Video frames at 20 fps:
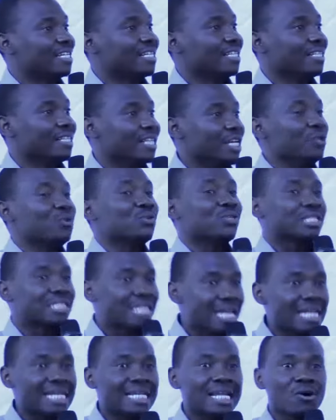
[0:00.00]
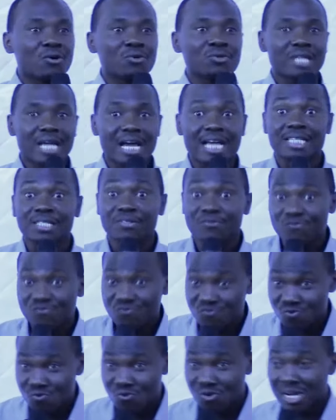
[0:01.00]
then you stand out as a
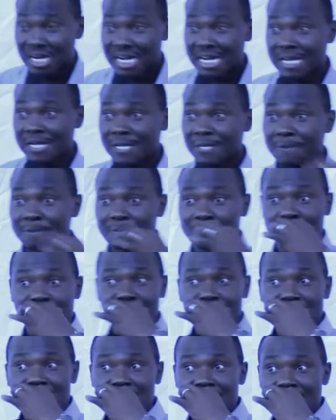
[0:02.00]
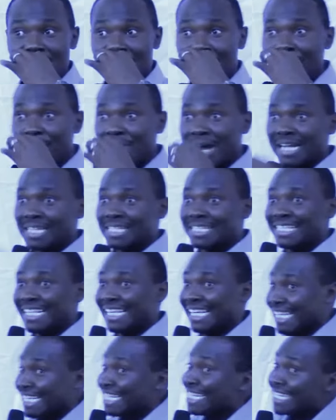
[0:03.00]
fool amongst
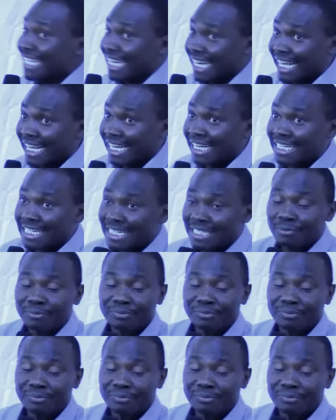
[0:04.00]
the intellectuals.